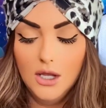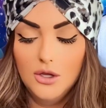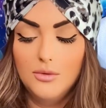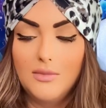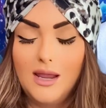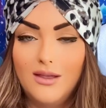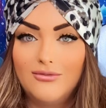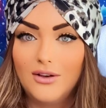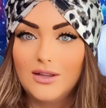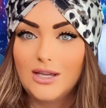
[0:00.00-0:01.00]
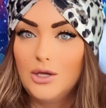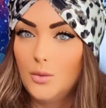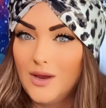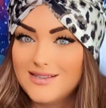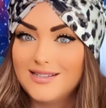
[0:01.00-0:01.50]
You may have felt like you
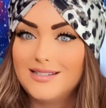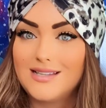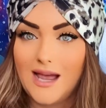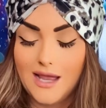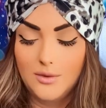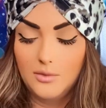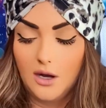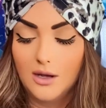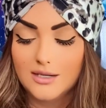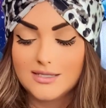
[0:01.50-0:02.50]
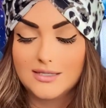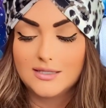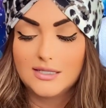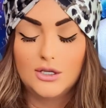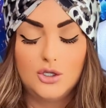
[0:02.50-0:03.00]
wasted time on a
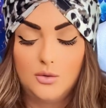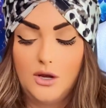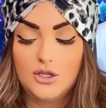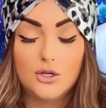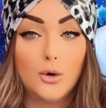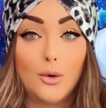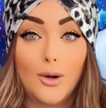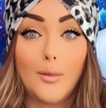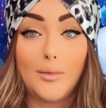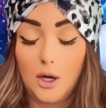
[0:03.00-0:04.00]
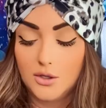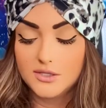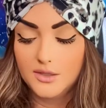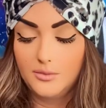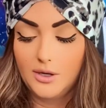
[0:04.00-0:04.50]
situation or a
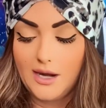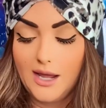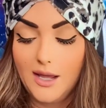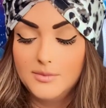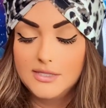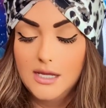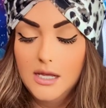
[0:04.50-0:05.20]
person, perhaps.